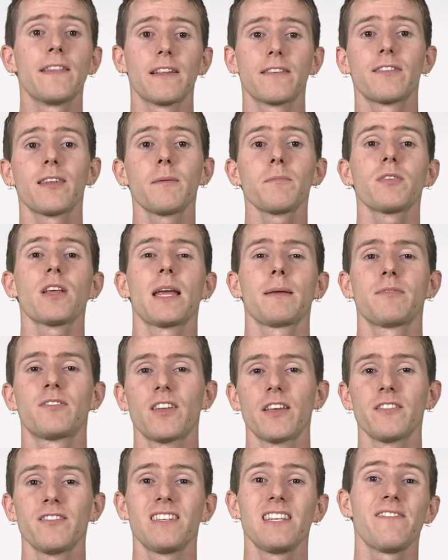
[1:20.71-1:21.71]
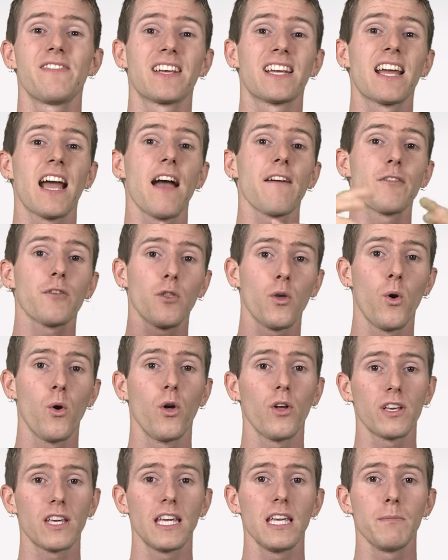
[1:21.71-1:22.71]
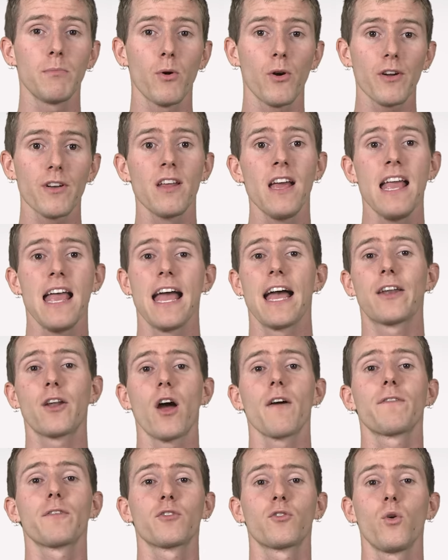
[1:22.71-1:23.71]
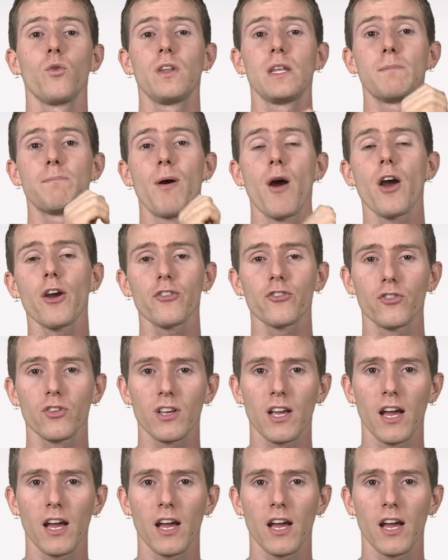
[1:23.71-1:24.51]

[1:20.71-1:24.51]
that sometimes doesn't even cover the whole keyboard and offers only partial